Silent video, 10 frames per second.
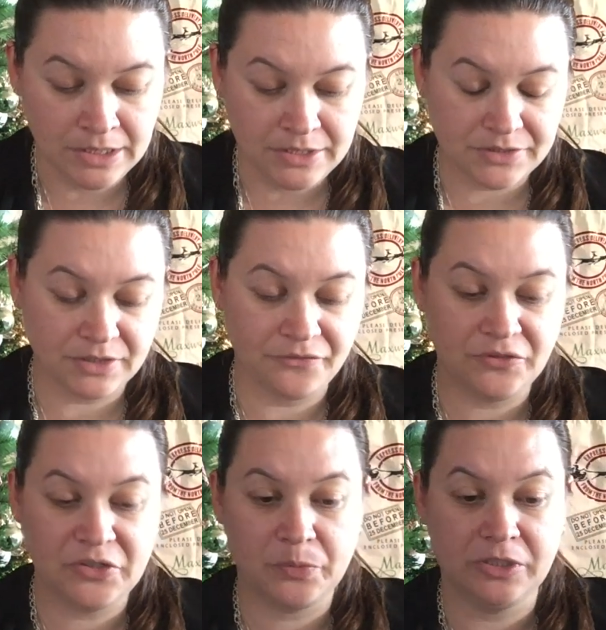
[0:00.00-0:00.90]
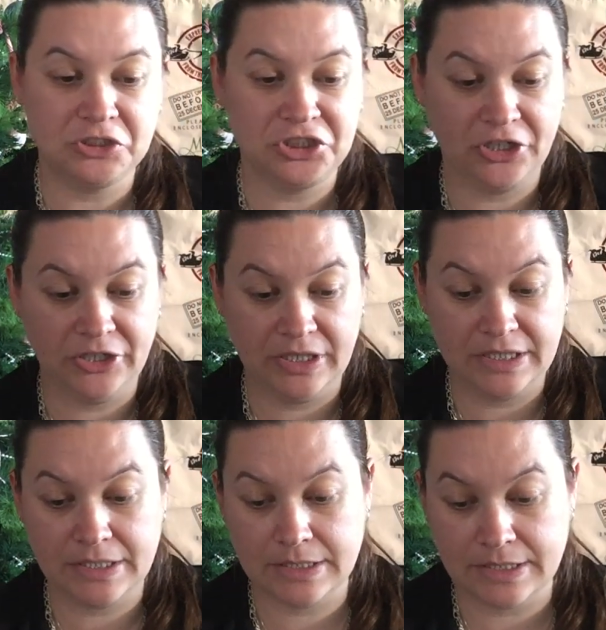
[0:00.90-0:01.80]
So the first one I'll show you,
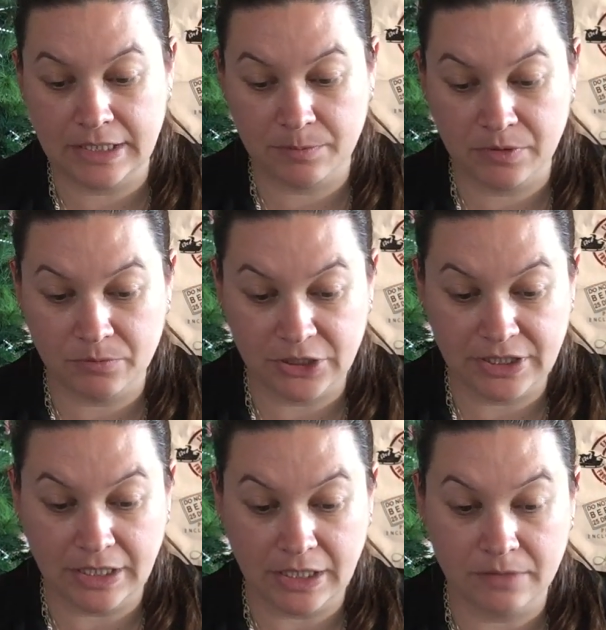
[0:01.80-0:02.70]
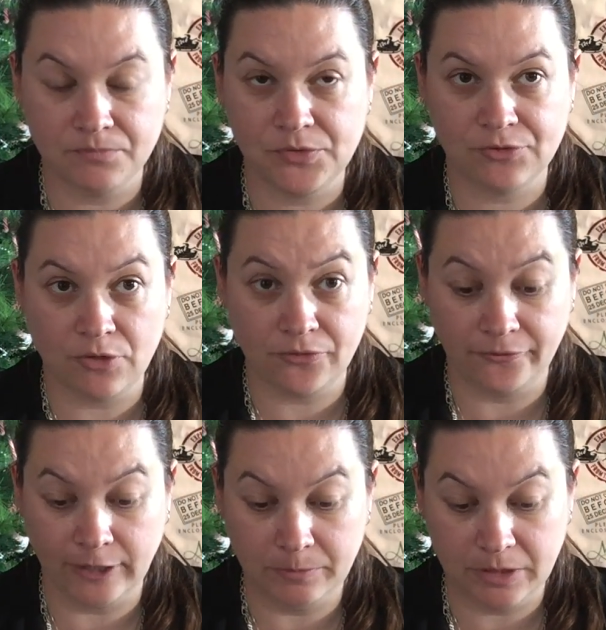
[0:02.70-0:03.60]
this is set up on my scroll
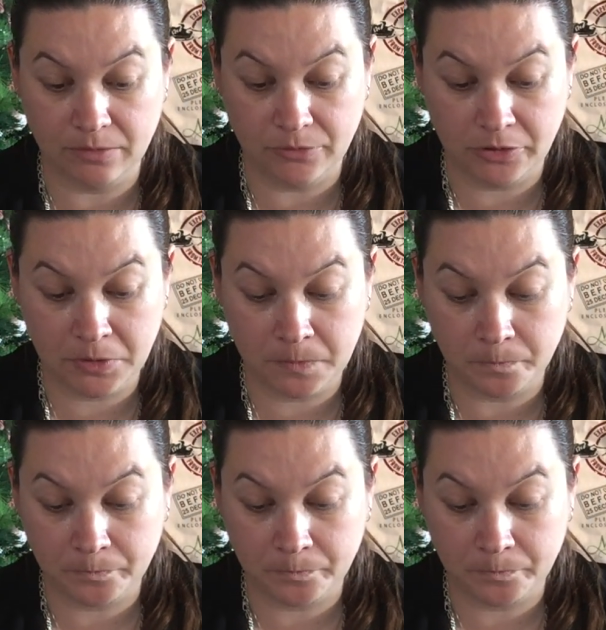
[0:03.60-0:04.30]
frame at the moment.